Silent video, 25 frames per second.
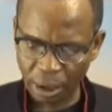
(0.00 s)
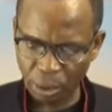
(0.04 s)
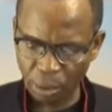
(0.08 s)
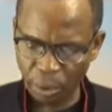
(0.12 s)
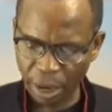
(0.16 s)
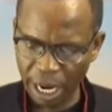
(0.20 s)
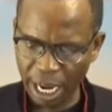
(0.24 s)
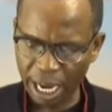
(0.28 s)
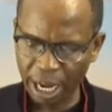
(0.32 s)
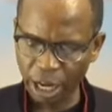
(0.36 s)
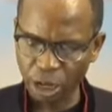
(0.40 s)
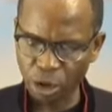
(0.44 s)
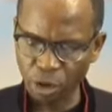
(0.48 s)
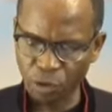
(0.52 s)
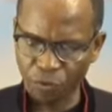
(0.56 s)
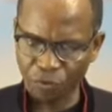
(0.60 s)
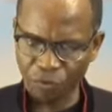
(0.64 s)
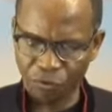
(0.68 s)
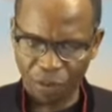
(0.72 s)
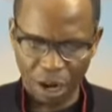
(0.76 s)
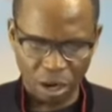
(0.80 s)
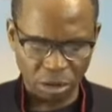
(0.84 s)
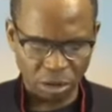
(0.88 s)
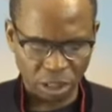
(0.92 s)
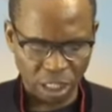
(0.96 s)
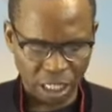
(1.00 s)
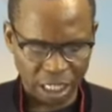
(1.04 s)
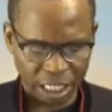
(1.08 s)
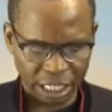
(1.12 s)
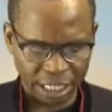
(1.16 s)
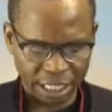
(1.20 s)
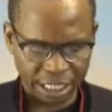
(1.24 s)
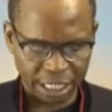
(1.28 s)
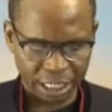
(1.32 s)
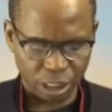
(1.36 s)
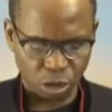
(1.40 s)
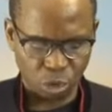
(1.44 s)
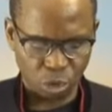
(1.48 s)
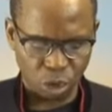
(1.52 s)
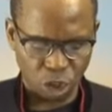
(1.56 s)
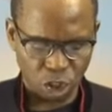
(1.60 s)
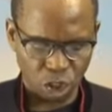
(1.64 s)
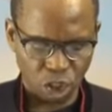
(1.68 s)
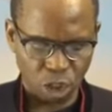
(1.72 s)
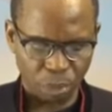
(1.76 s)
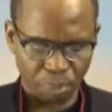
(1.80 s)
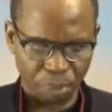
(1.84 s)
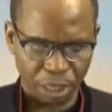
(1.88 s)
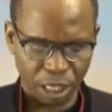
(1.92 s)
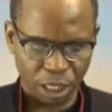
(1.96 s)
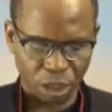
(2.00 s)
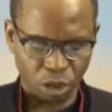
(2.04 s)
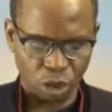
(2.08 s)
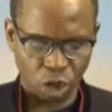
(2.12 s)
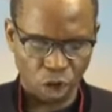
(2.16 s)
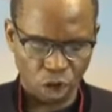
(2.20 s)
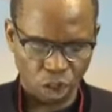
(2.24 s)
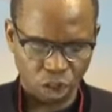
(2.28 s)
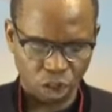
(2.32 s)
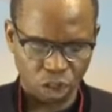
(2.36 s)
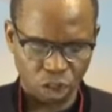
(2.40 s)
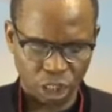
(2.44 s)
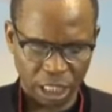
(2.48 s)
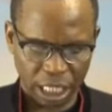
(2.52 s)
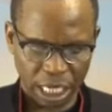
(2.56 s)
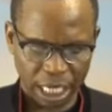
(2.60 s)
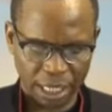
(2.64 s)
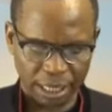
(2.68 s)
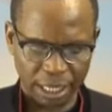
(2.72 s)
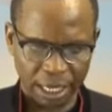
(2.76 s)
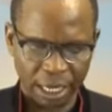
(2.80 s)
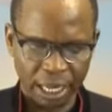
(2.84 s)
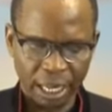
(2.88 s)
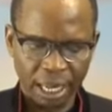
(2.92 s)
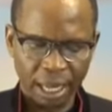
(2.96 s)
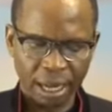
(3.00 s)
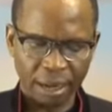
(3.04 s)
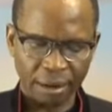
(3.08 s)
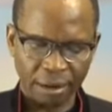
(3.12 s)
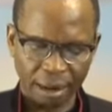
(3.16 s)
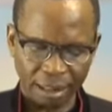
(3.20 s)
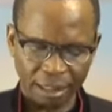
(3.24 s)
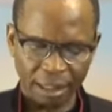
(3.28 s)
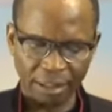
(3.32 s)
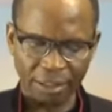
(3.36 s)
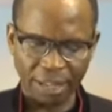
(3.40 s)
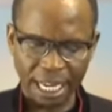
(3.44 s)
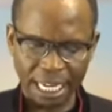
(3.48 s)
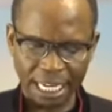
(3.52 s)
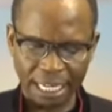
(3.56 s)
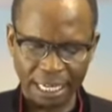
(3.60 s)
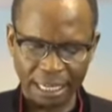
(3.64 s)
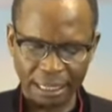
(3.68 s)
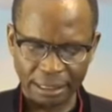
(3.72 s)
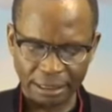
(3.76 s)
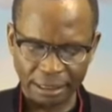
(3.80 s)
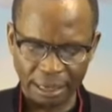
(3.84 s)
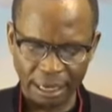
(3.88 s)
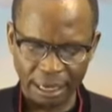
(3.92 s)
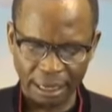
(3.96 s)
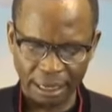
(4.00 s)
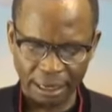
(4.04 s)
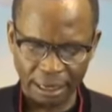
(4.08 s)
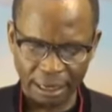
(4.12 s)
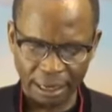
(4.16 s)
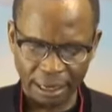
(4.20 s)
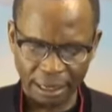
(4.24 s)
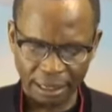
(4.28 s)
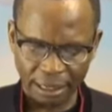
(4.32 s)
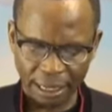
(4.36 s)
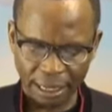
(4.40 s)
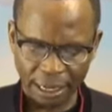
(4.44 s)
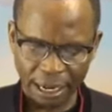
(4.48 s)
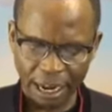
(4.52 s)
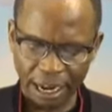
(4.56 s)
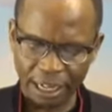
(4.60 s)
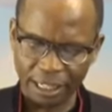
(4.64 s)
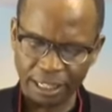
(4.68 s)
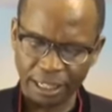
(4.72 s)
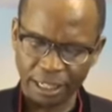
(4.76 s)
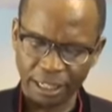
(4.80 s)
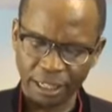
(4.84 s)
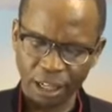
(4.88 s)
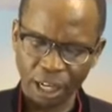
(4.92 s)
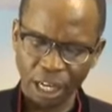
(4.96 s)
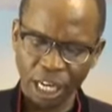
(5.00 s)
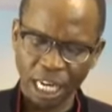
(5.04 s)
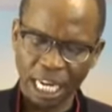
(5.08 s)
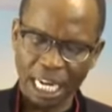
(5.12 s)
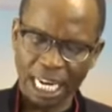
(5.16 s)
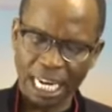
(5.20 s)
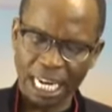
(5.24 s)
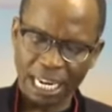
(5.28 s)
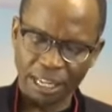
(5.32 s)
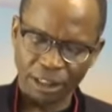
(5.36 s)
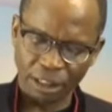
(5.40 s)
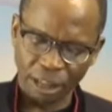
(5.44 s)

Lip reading: where you found Christians worshipping God together, rather than in the garden,